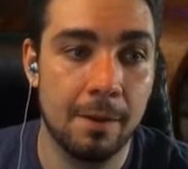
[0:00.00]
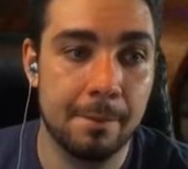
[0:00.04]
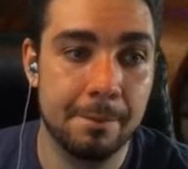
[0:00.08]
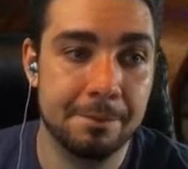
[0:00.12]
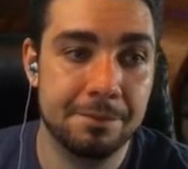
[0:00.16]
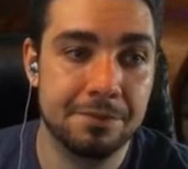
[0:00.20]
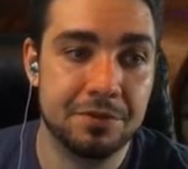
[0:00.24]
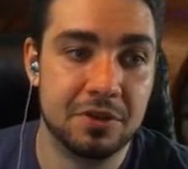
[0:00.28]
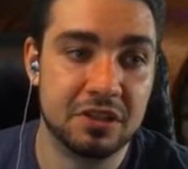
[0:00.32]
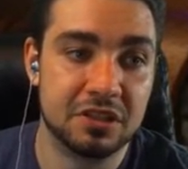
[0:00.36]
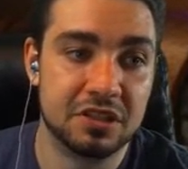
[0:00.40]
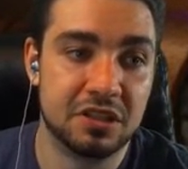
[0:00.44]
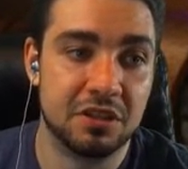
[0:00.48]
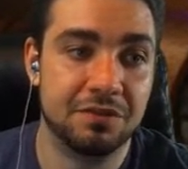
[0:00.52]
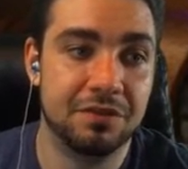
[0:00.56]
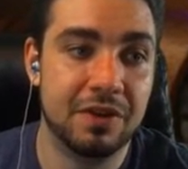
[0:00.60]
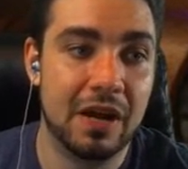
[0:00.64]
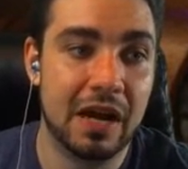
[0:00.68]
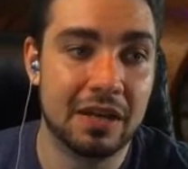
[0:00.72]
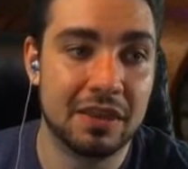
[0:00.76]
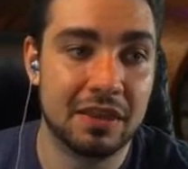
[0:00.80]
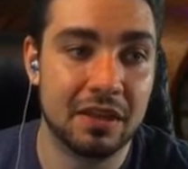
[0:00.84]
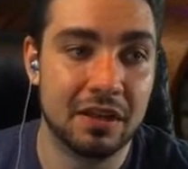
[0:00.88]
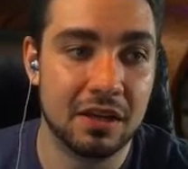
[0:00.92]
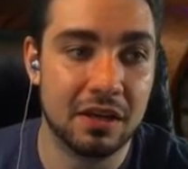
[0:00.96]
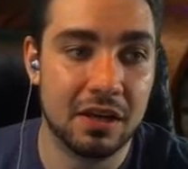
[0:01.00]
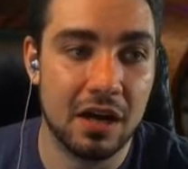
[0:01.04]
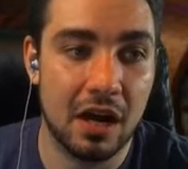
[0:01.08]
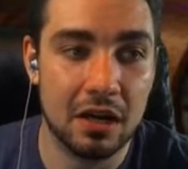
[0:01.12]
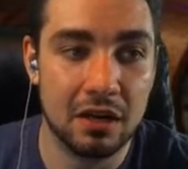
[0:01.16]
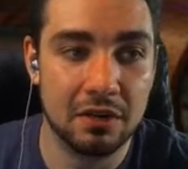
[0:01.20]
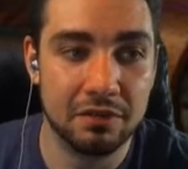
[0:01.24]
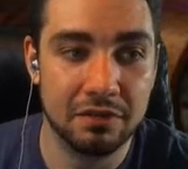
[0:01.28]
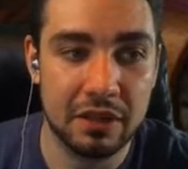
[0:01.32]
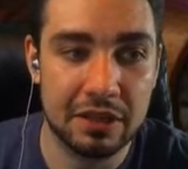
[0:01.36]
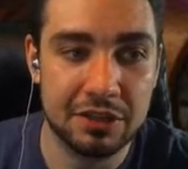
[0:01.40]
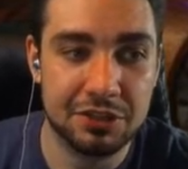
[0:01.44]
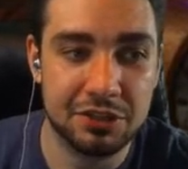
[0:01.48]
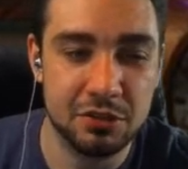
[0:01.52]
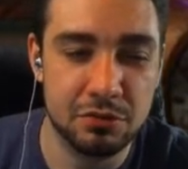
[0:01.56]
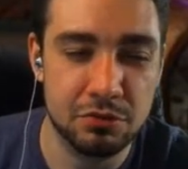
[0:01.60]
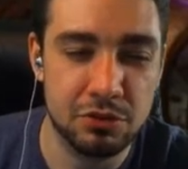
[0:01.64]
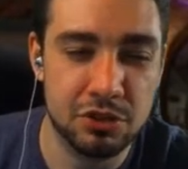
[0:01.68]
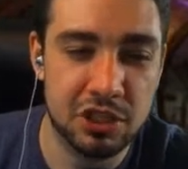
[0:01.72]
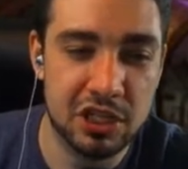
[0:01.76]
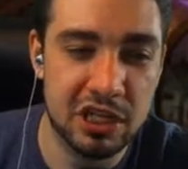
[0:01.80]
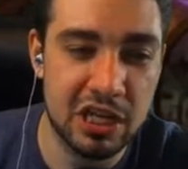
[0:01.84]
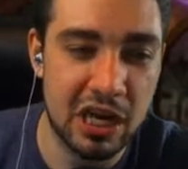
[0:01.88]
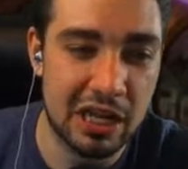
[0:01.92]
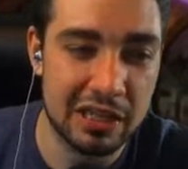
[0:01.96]
Just the fact that it kind of lets you
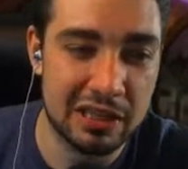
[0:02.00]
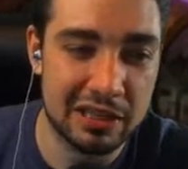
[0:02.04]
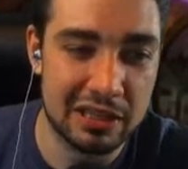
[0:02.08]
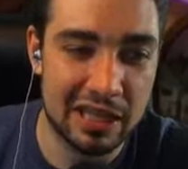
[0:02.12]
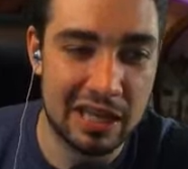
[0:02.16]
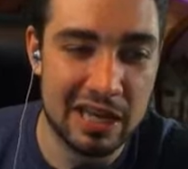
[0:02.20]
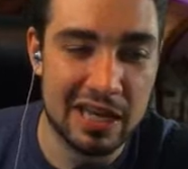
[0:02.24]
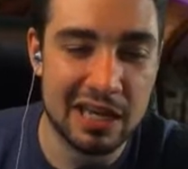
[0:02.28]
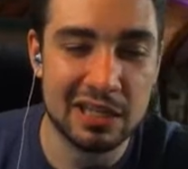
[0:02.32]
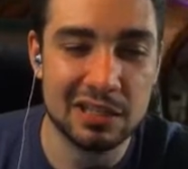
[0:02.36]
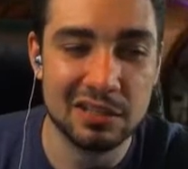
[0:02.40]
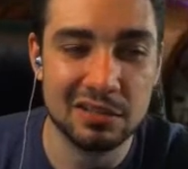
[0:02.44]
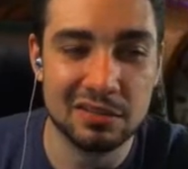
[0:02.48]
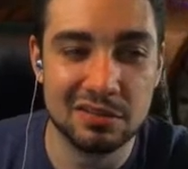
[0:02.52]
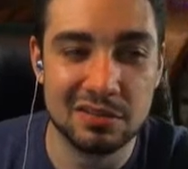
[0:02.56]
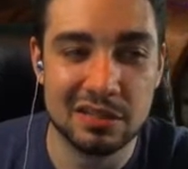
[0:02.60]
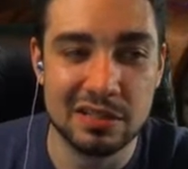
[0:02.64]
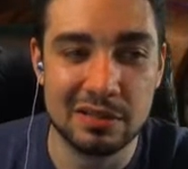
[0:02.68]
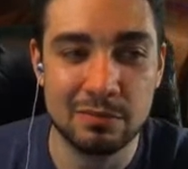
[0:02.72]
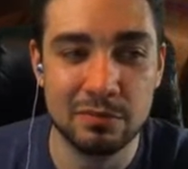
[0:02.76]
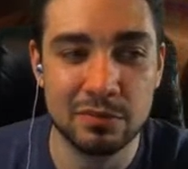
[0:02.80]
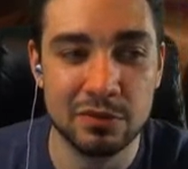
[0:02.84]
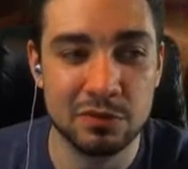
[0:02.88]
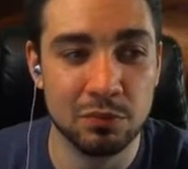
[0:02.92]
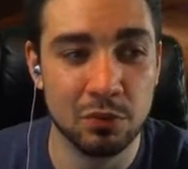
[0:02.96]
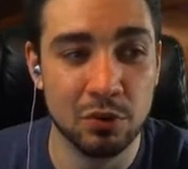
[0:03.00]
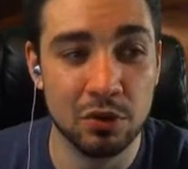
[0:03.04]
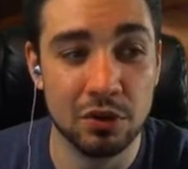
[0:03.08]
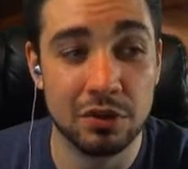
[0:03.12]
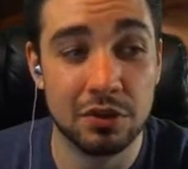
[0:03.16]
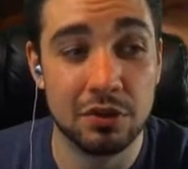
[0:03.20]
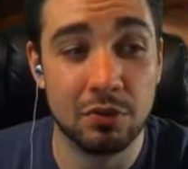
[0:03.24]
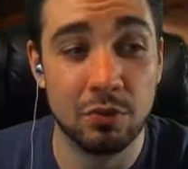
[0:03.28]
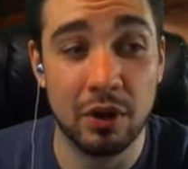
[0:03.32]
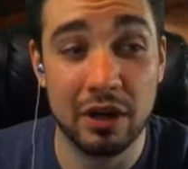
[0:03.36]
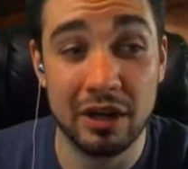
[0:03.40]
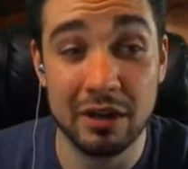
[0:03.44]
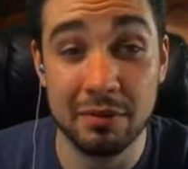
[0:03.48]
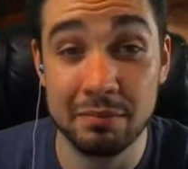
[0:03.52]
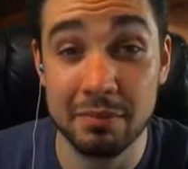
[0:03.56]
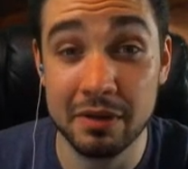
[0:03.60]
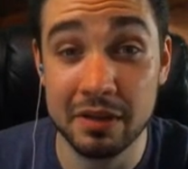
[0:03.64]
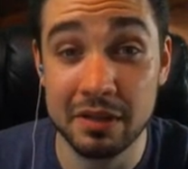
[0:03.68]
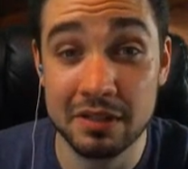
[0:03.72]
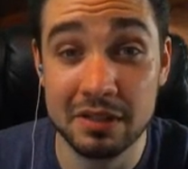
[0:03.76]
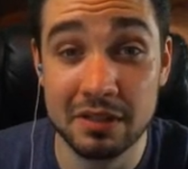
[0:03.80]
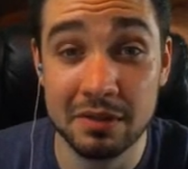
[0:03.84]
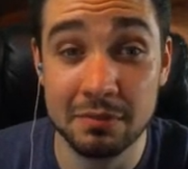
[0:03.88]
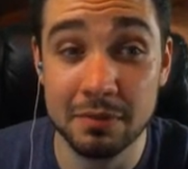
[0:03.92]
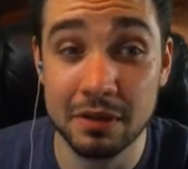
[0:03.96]
cheat on lands seems worth quite a
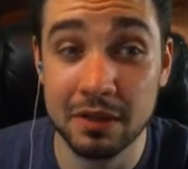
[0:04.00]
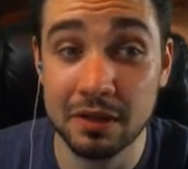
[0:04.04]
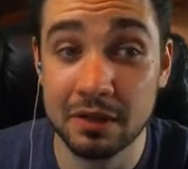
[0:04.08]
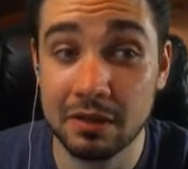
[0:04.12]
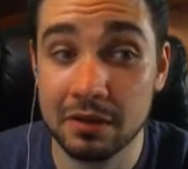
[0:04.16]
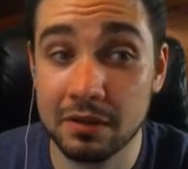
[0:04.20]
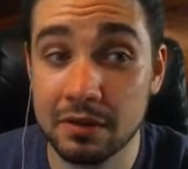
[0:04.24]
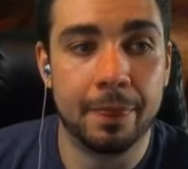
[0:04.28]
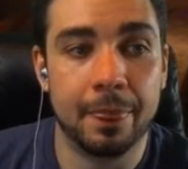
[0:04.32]
bit to me.